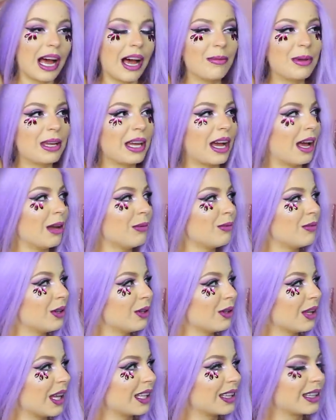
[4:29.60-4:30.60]
I mean, I
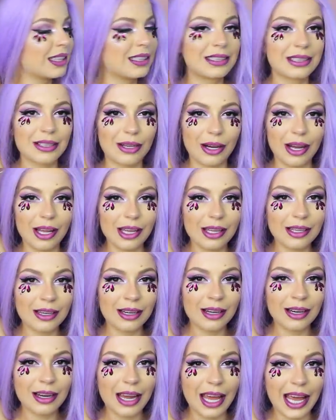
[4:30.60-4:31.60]
feel like this
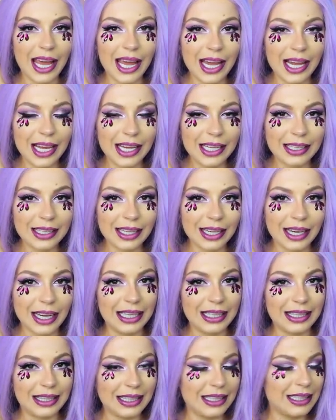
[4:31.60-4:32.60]
color and
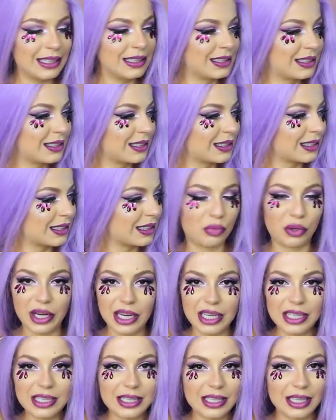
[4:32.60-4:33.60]
this
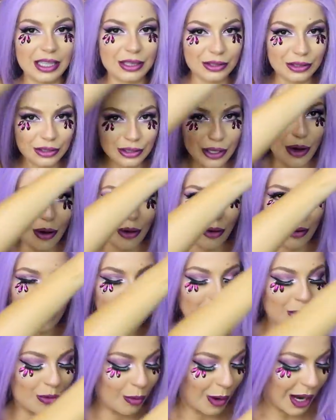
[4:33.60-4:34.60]
print is
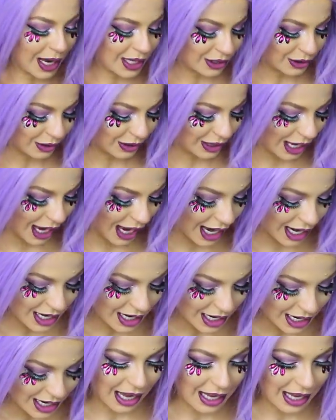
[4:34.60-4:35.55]
so Y2K.